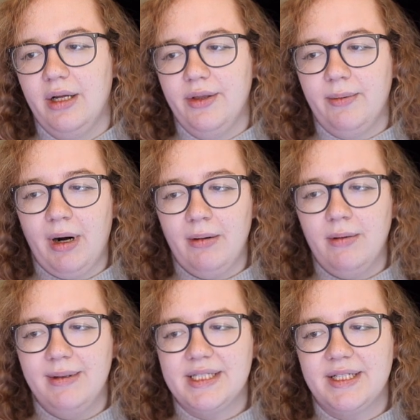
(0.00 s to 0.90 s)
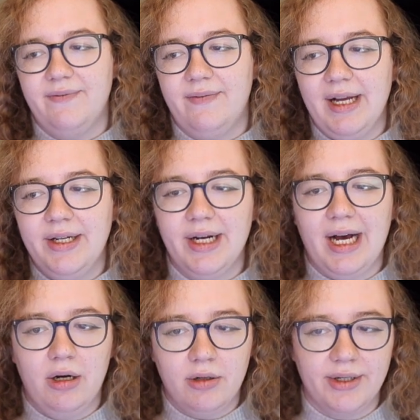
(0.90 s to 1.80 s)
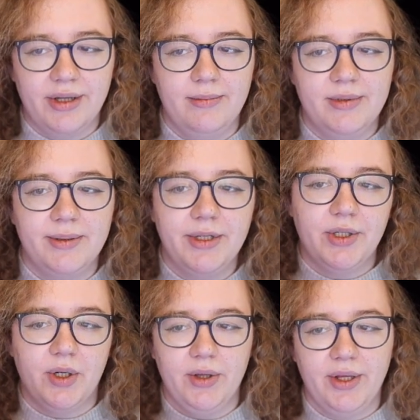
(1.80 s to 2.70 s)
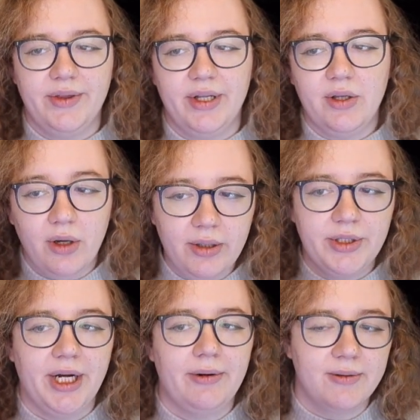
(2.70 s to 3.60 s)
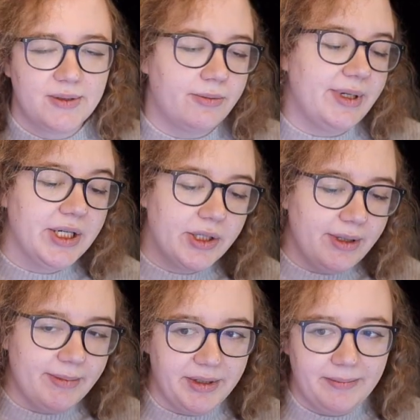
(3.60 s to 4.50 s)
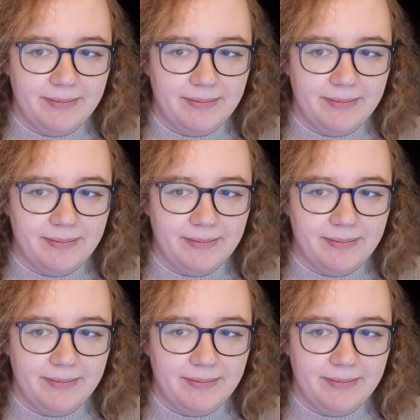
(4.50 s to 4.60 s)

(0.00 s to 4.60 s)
The problem is to find an algorithm to ensure that the loyal generals will reach agreement.